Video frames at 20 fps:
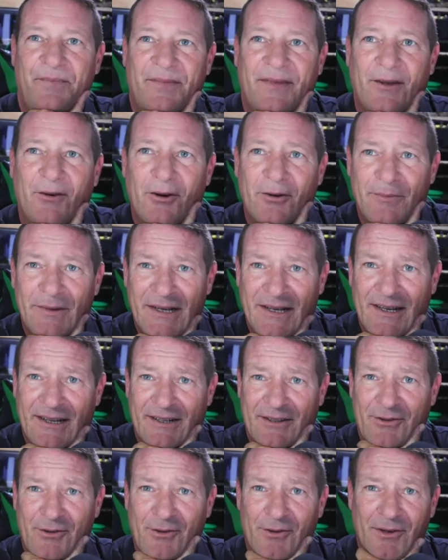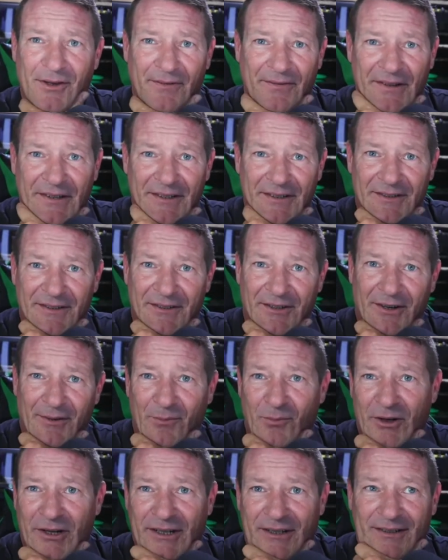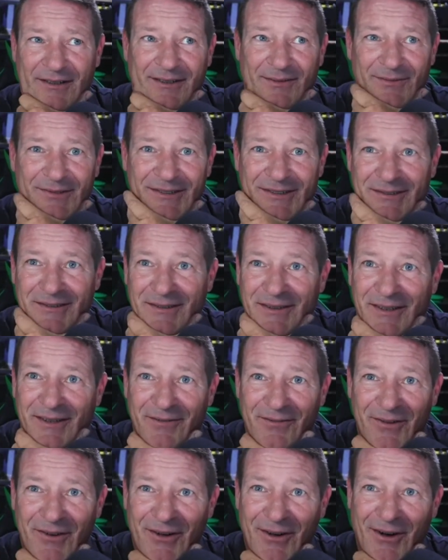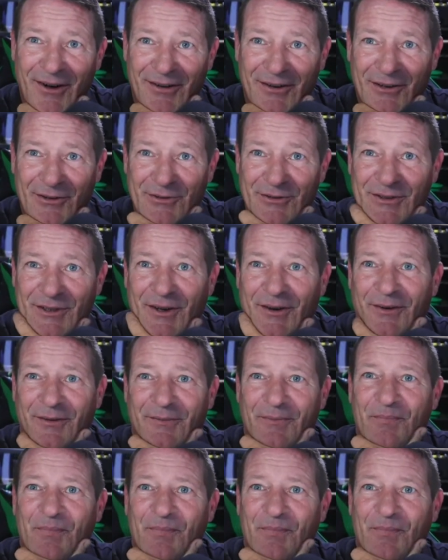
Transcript: It would be kind of cool if I could start breeding some 16 foot hognose, though.